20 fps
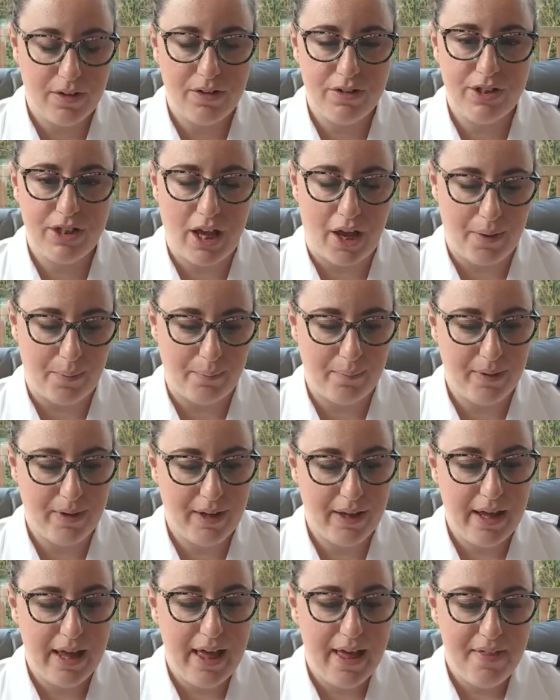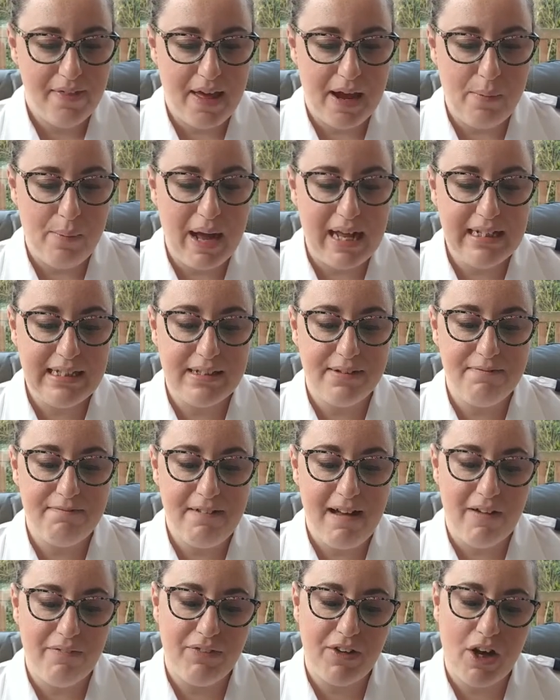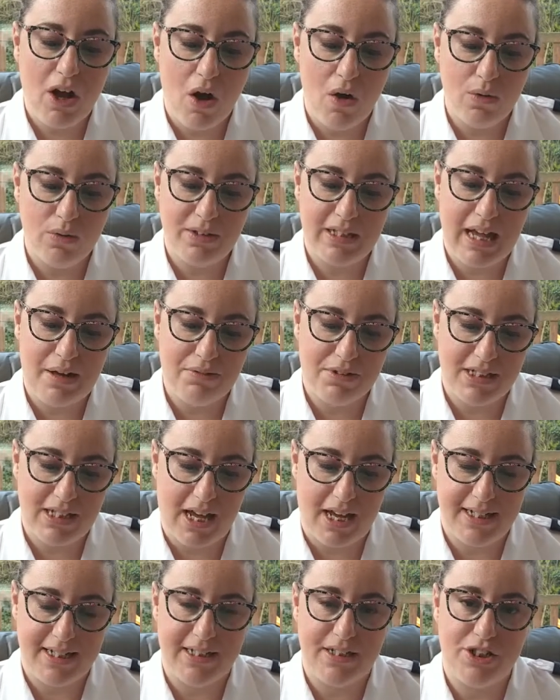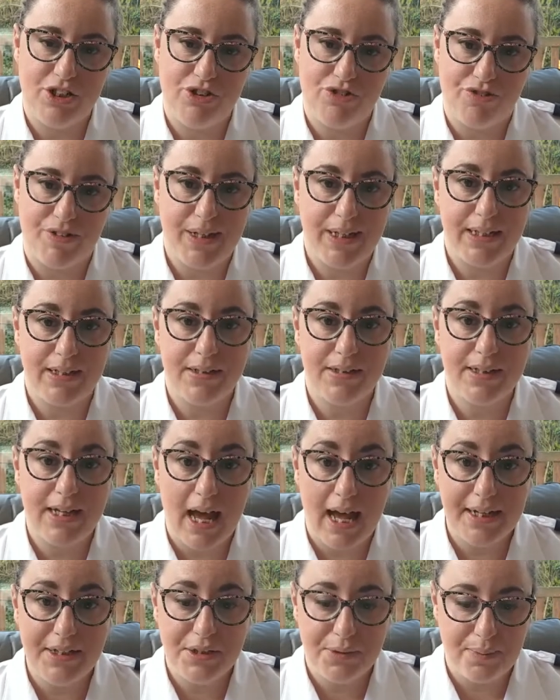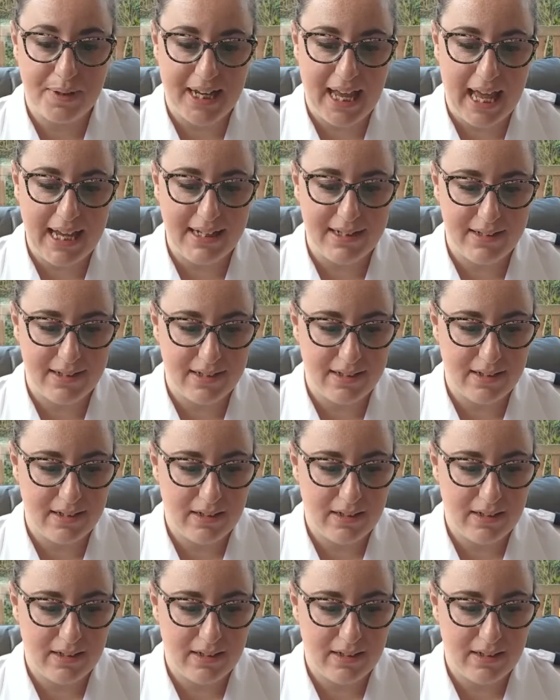So they went and found the colt outside in the street, tied to a gate.